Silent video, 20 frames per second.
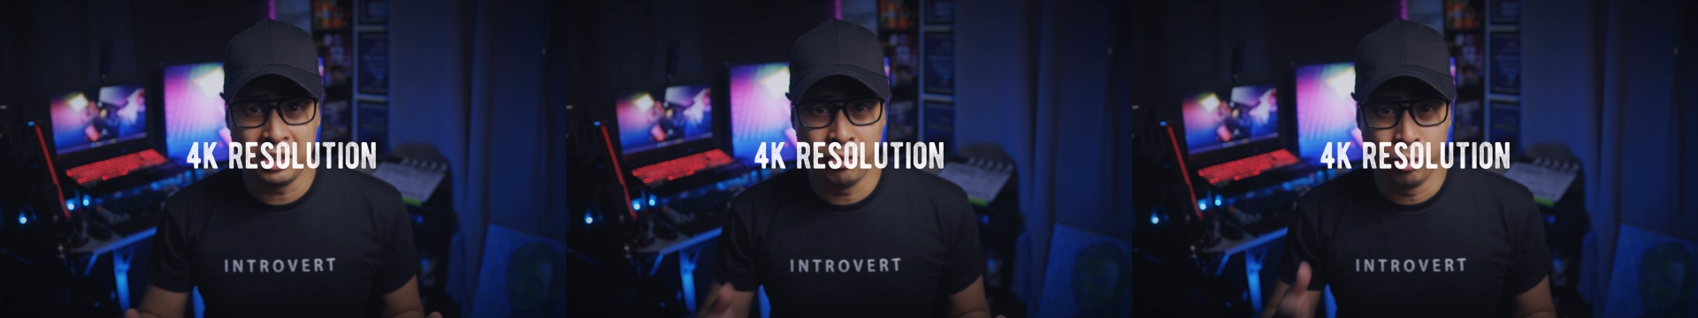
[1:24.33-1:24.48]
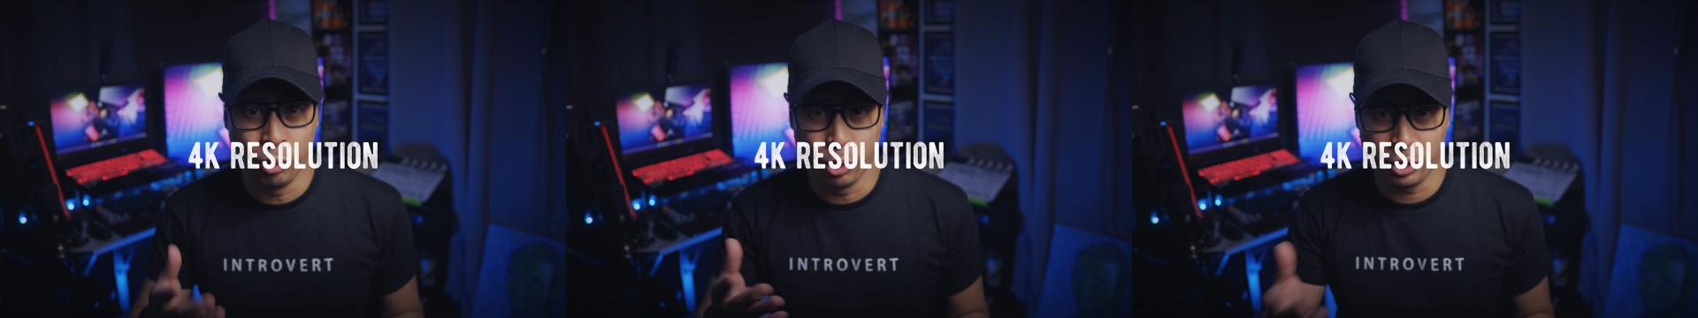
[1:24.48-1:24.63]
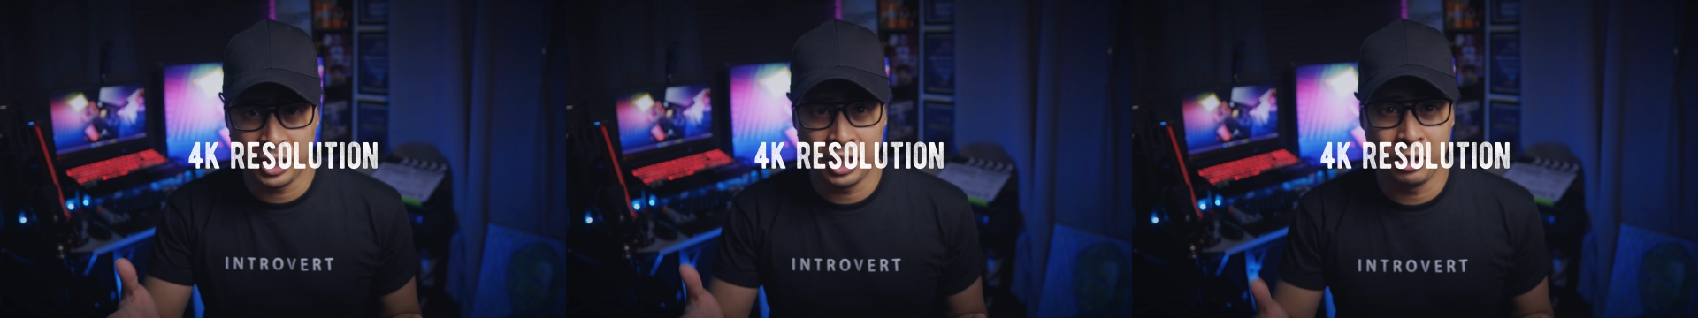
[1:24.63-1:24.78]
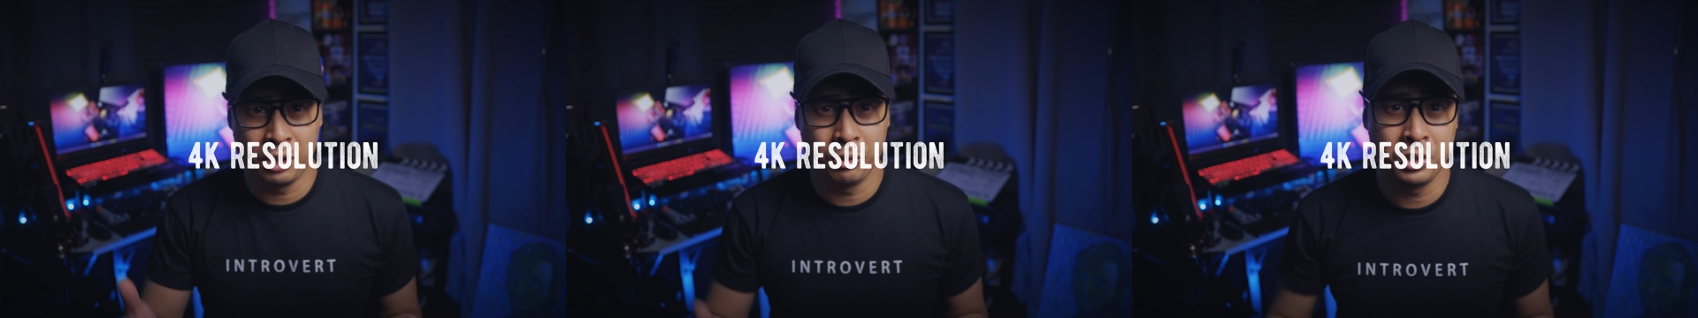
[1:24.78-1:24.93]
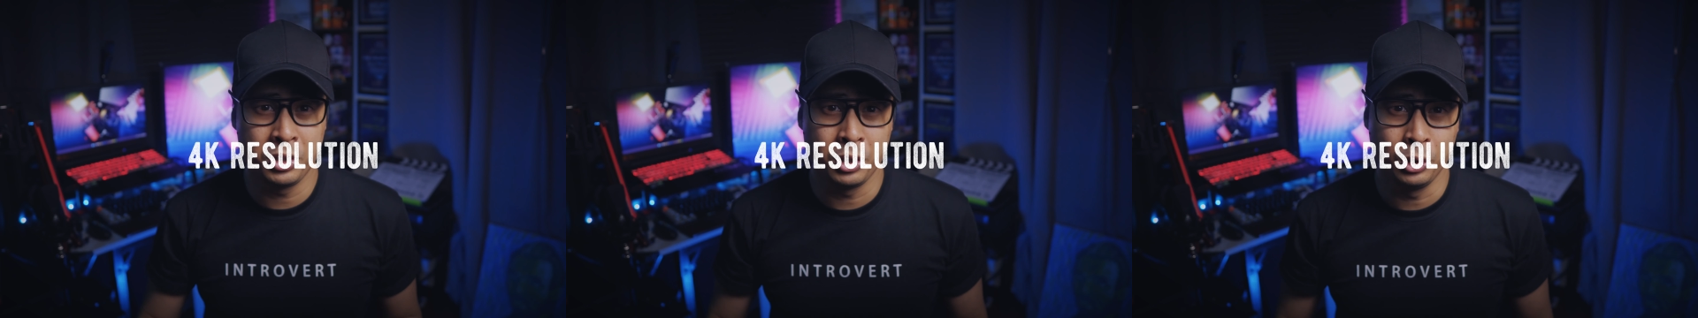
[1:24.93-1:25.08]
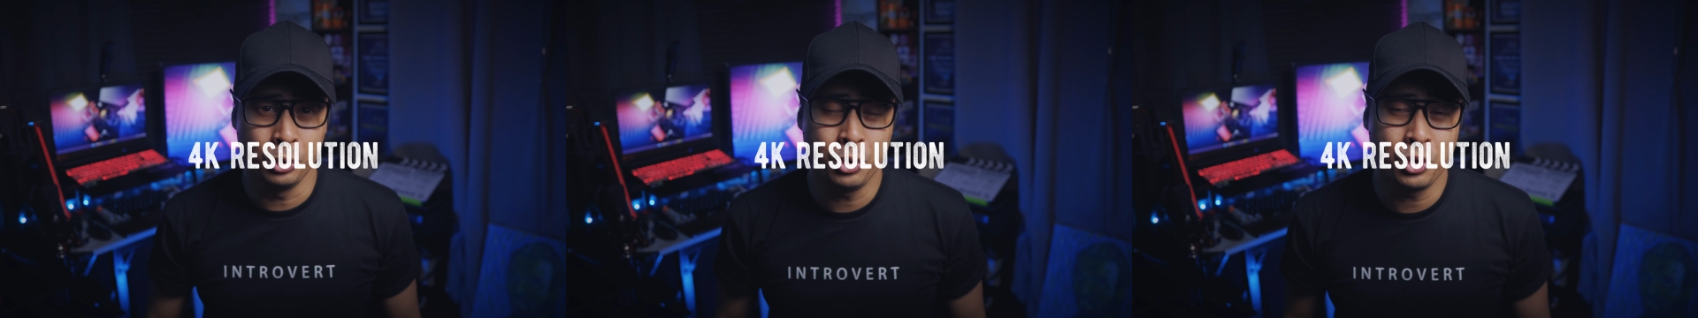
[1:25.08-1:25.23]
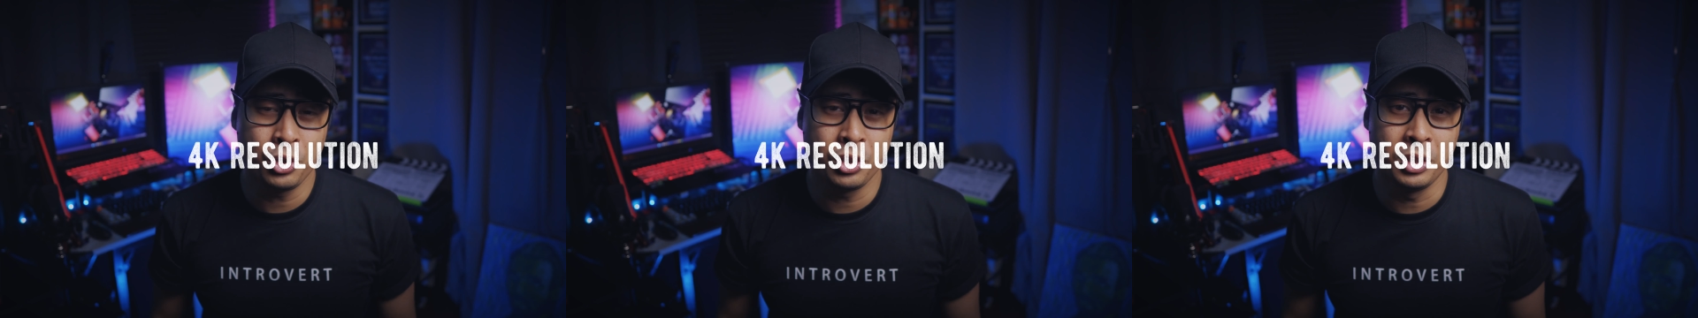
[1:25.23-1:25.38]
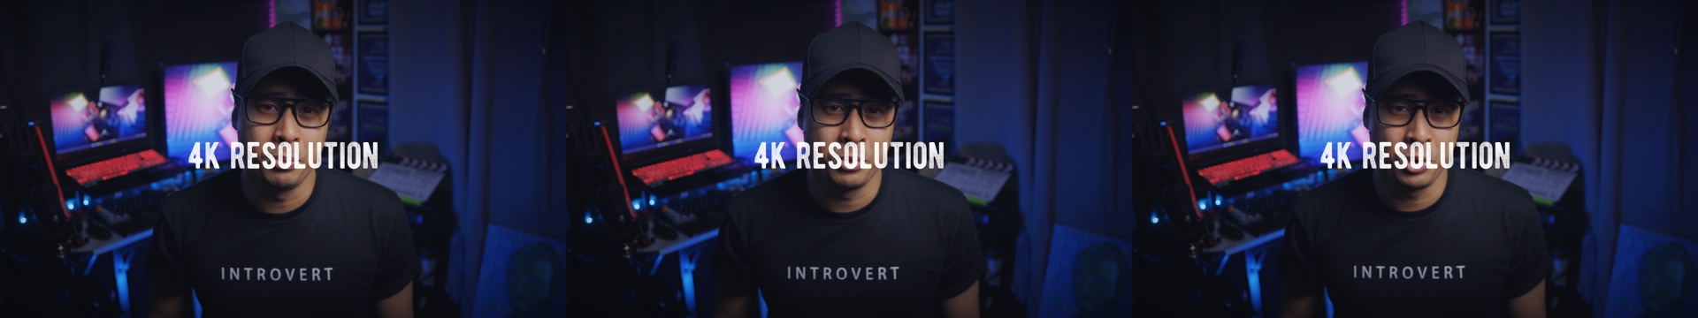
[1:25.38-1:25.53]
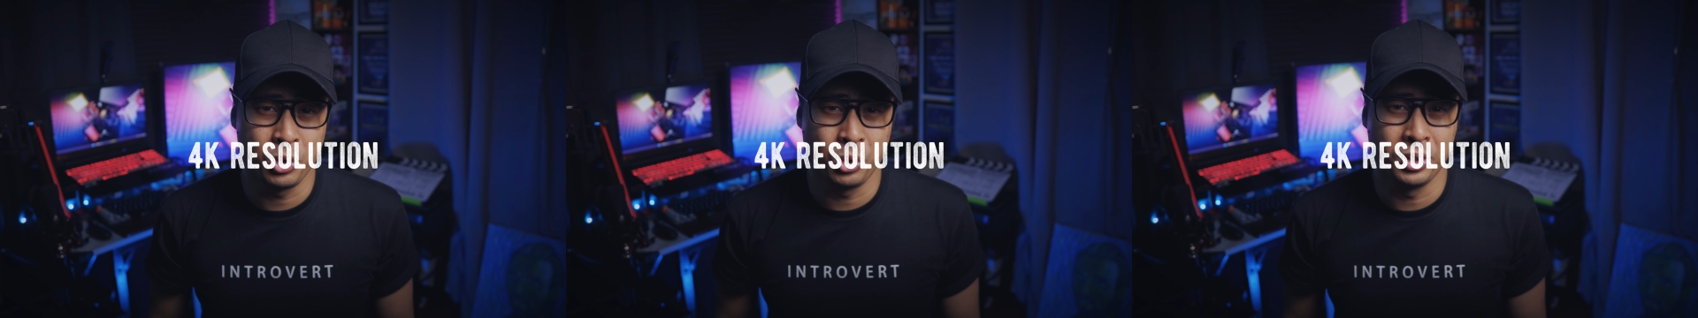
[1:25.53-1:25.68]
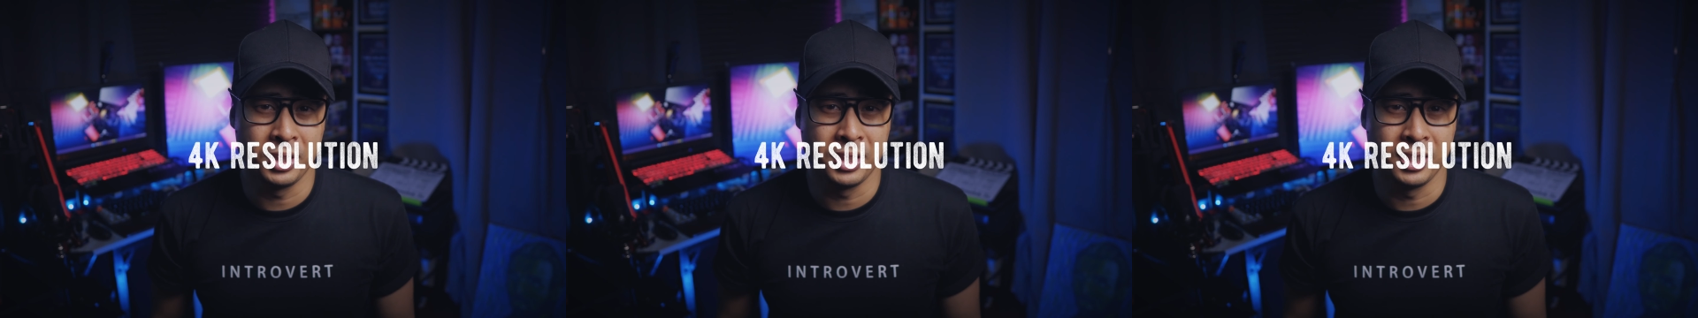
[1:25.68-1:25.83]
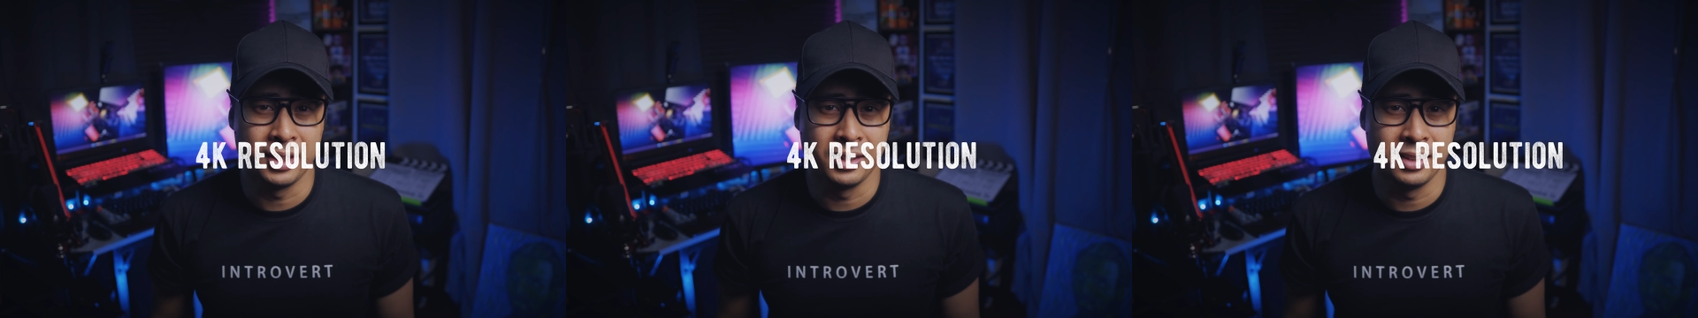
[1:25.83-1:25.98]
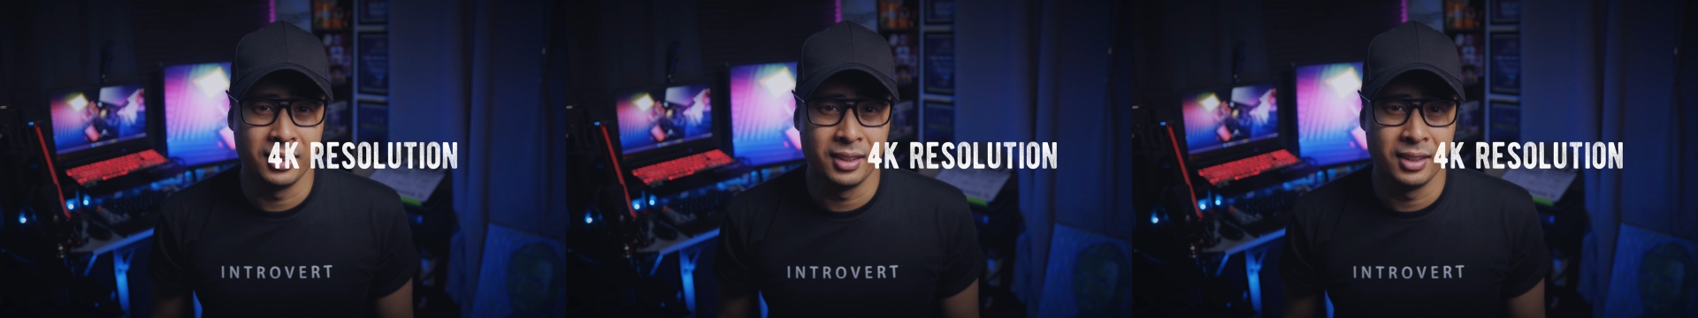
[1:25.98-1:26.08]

4K resolution I'm shooting in.